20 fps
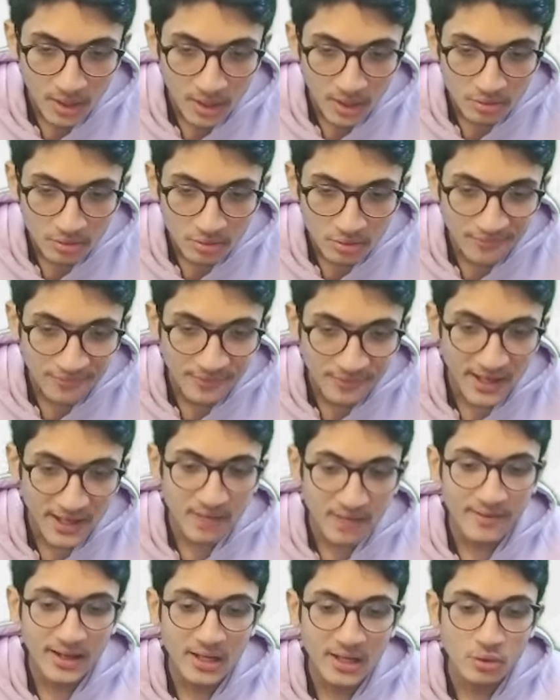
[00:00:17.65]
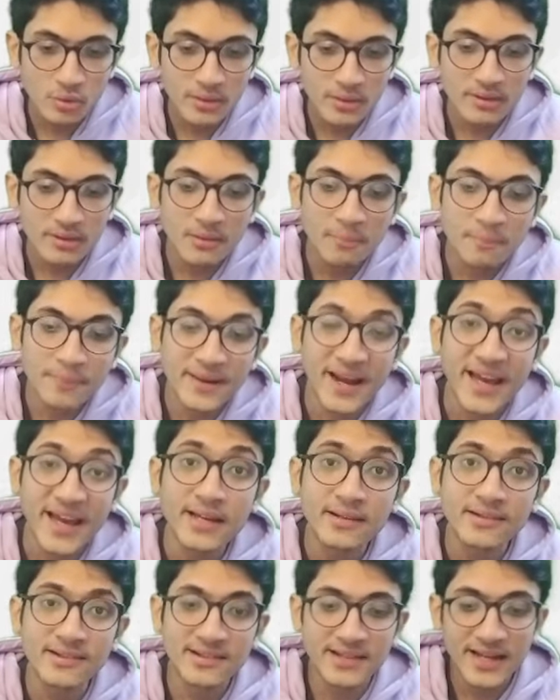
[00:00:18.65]
So, fair value is a
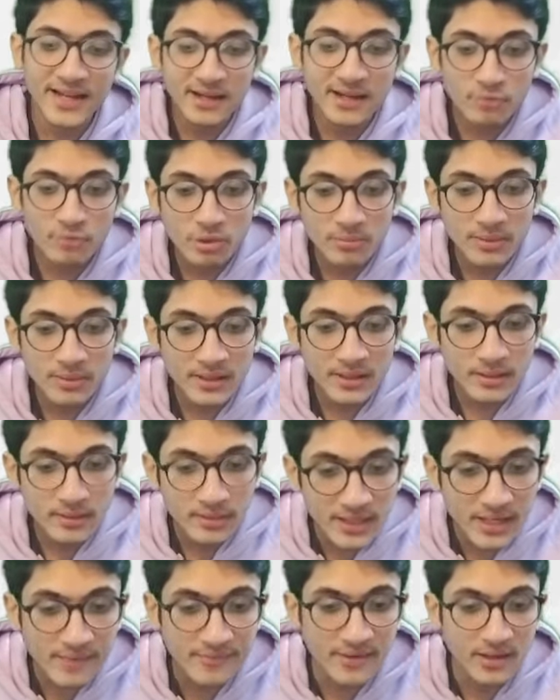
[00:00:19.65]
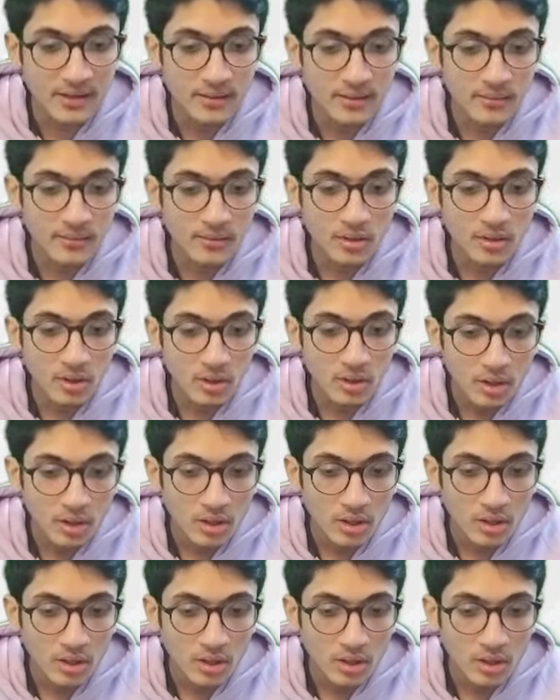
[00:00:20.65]
price that would be received
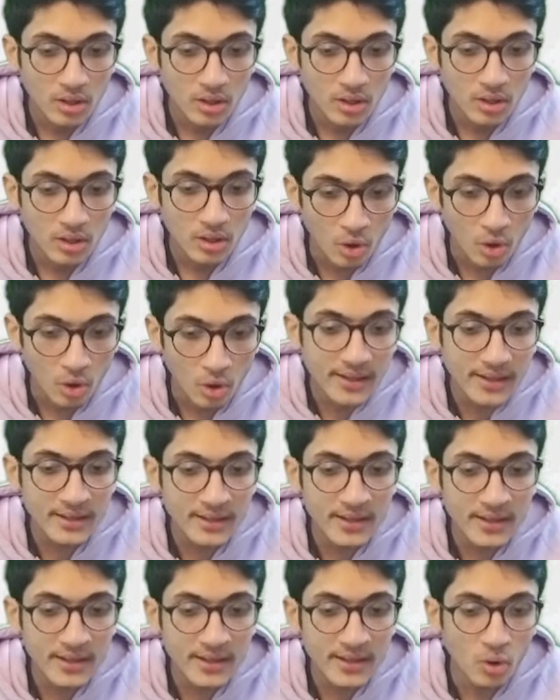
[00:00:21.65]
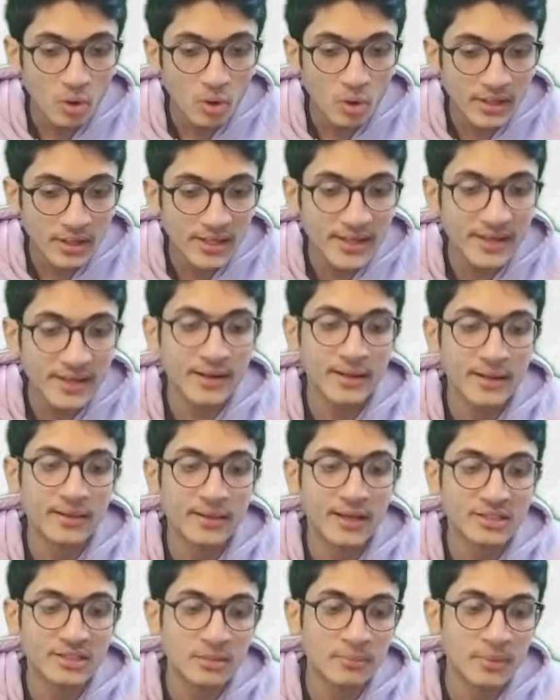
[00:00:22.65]
or paid in an orderly
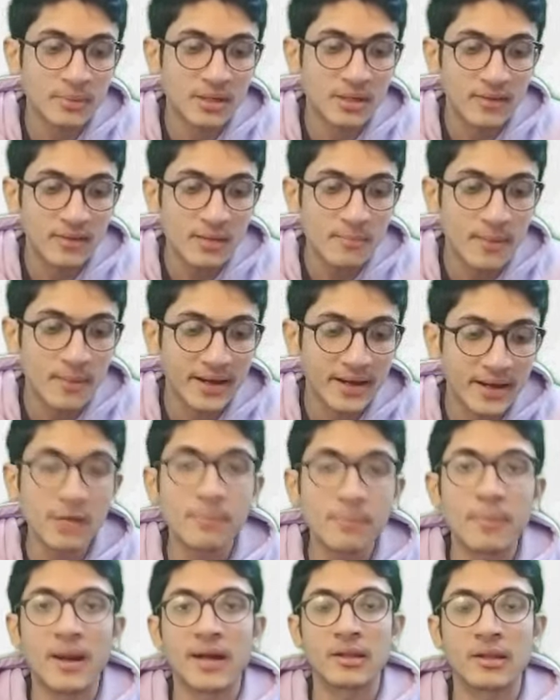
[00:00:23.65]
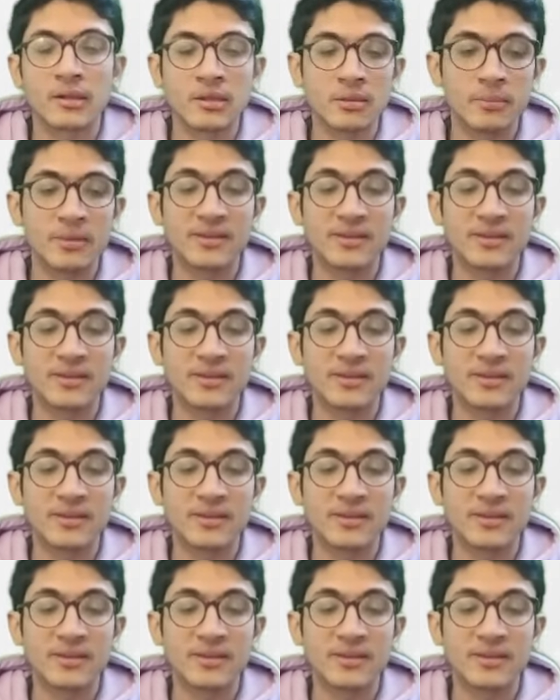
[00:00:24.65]
transaction between market participants.